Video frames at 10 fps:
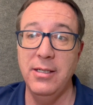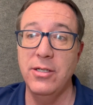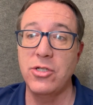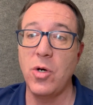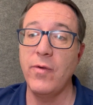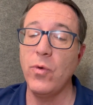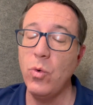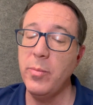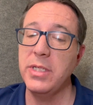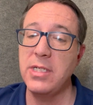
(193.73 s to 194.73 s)
So if a
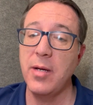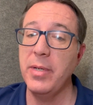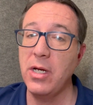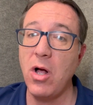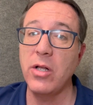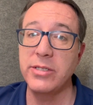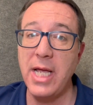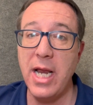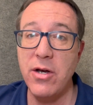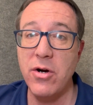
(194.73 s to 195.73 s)
woman's not being called
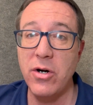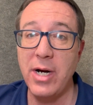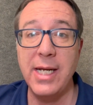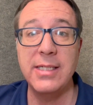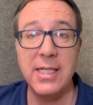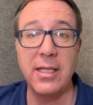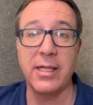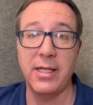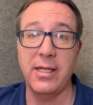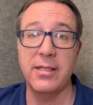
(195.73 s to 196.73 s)
tender and
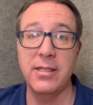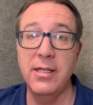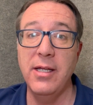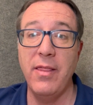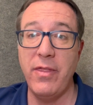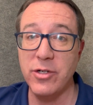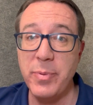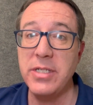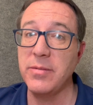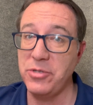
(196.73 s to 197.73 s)
delicate, there's
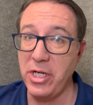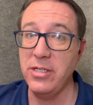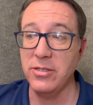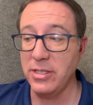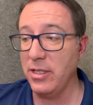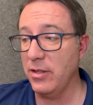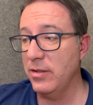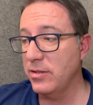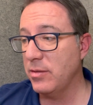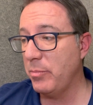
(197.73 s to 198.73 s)
been some changes here,
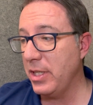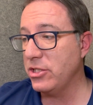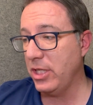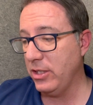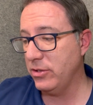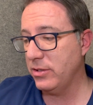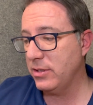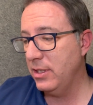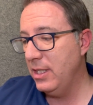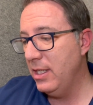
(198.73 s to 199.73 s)
some big
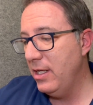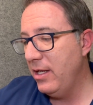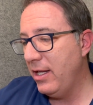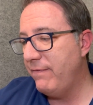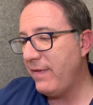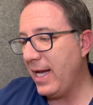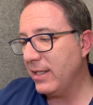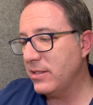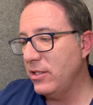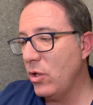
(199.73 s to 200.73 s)
changes. In
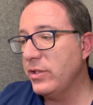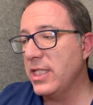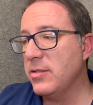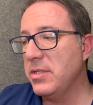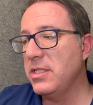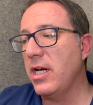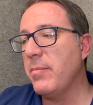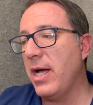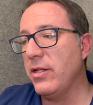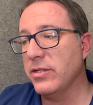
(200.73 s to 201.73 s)
fact, in the Old Testament study
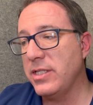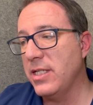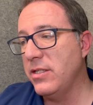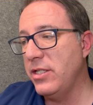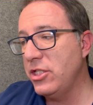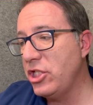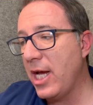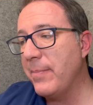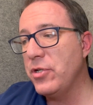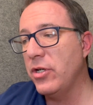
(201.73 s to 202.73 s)
manual, it says this
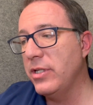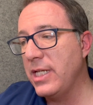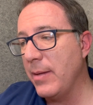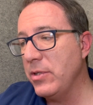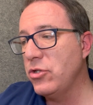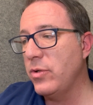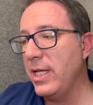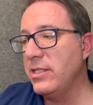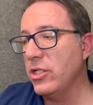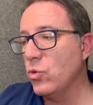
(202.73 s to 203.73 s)
chapter
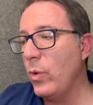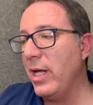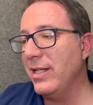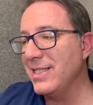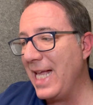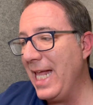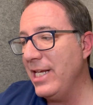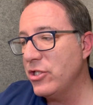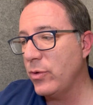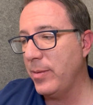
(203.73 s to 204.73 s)
demonstrates, as well as
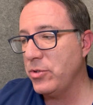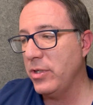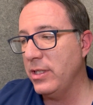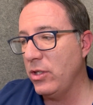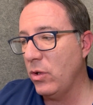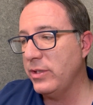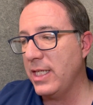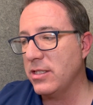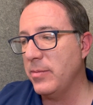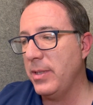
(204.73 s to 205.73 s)
any scripture in the Old
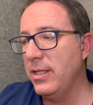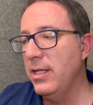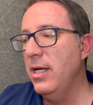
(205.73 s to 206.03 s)
Testament,